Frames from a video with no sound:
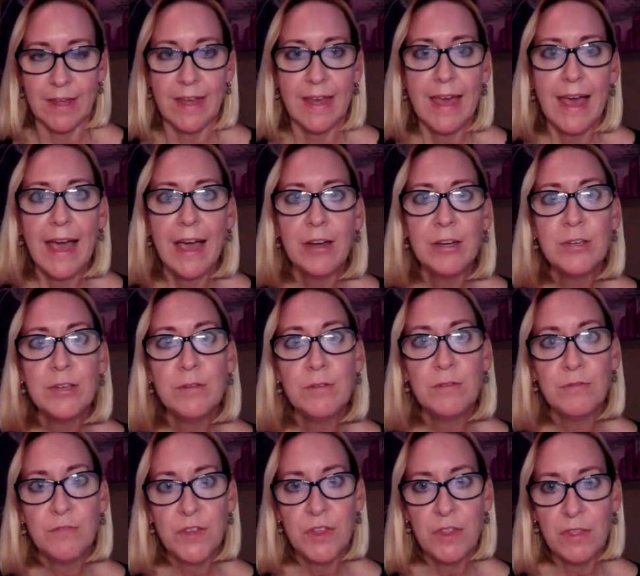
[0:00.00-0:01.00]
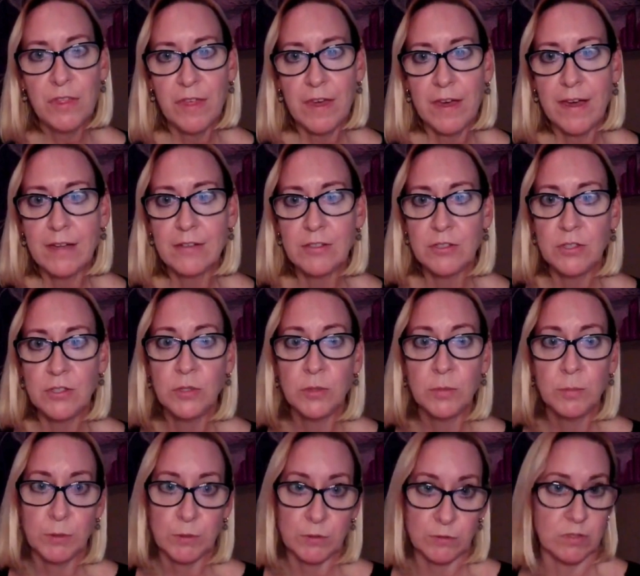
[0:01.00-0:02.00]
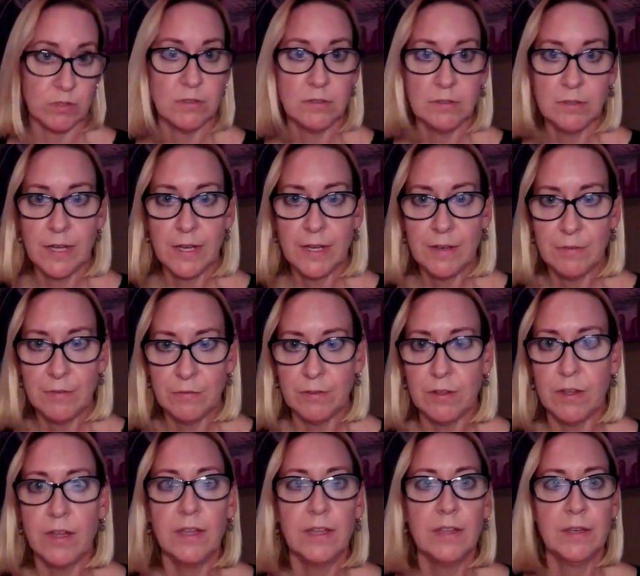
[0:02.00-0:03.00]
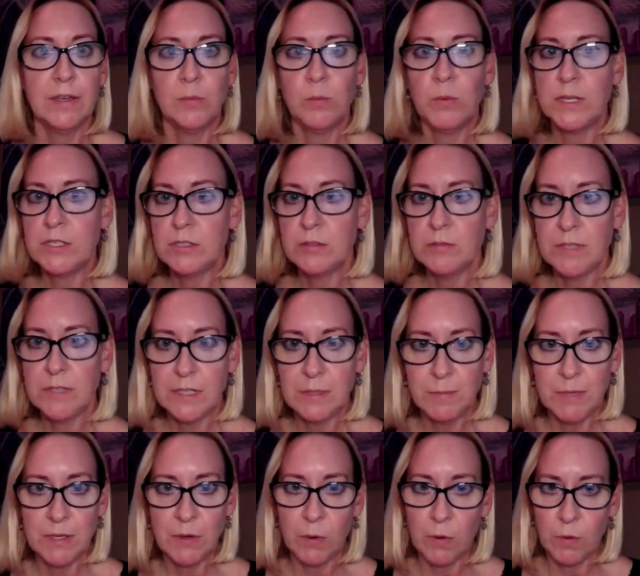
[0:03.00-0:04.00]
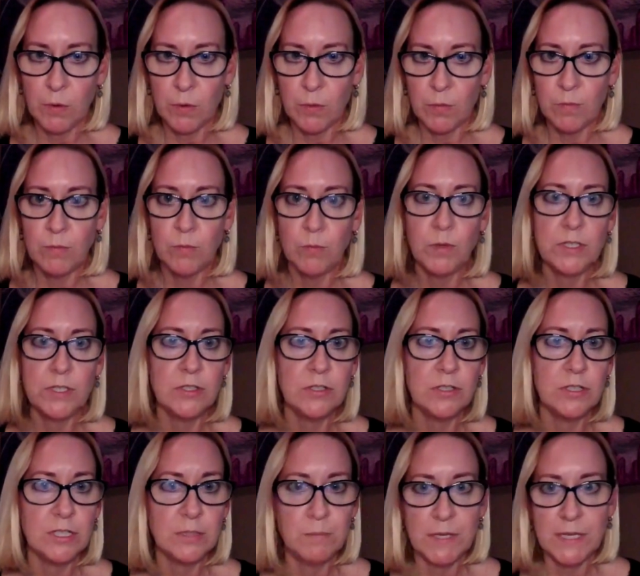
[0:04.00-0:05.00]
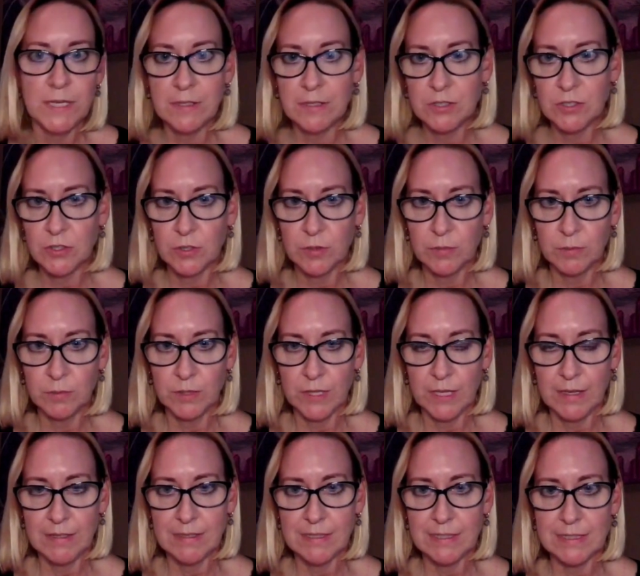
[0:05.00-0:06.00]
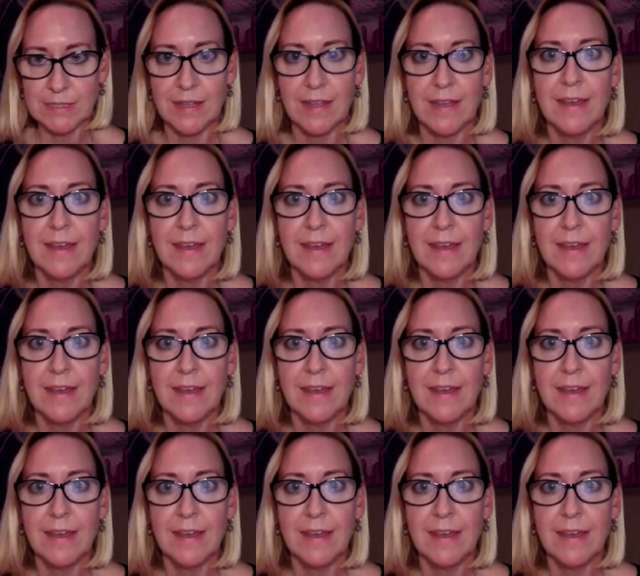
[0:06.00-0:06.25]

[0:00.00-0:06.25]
How do you fit that to your personal life? Like, when do you need to be home? When do you need to be in a certain place?